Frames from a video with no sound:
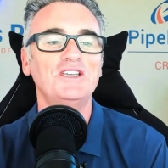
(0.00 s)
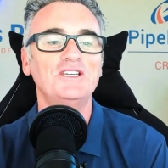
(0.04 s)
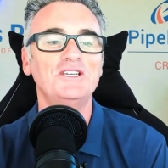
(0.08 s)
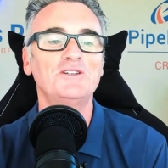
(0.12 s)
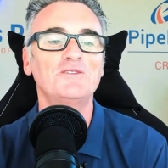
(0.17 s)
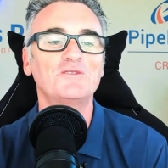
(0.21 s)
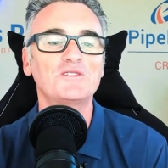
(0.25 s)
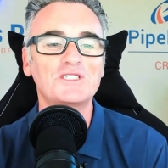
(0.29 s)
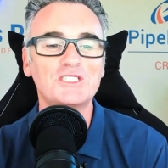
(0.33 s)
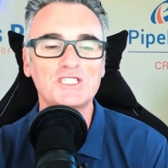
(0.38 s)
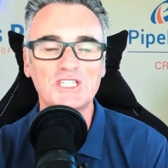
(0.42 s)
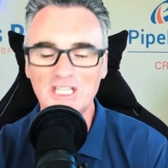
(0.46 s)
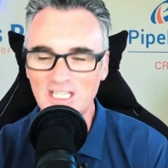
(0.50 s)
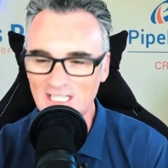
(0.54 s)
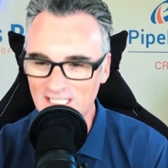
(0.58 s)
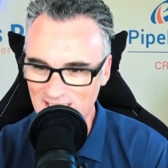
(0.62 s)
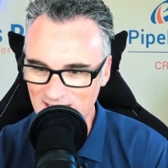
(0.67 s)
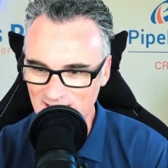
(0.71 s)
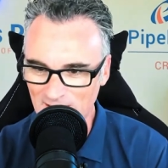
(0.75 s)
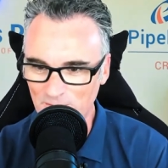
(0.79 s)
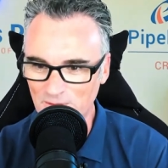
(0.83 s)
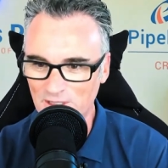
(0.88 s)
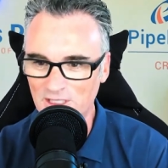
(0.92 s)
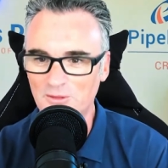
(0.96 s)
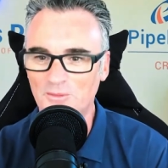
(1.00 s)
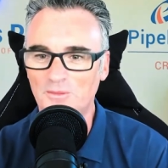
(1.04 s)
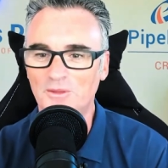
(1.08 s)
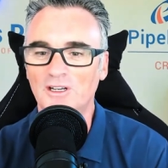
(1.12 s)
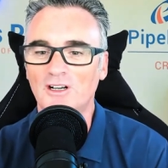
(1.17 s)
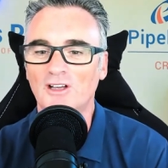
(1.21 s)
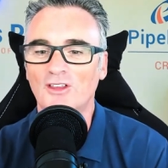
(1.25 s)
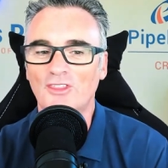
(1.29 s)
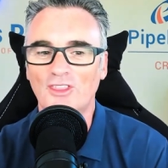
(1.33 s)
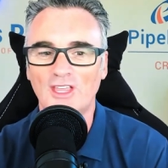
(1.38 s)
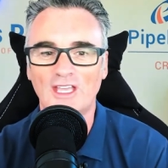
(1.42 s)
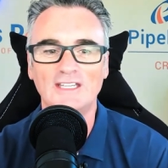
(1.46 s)
you don't teach somebody to
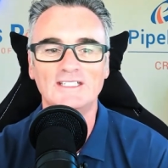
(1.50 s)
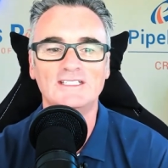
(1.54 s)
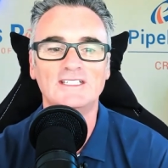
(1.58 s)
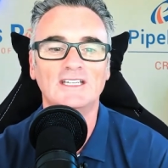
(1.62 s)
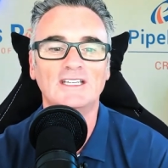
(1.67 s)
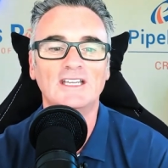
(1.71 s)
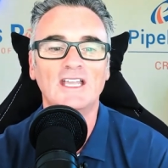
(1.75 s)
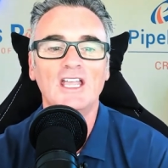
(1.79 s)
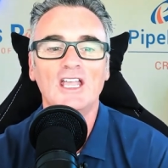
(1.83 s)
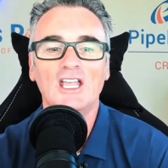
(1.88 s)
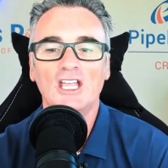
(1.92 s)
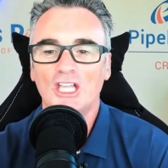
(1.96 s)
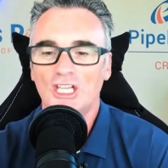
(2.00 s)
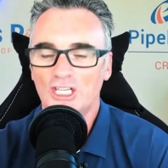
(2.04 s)
be authentic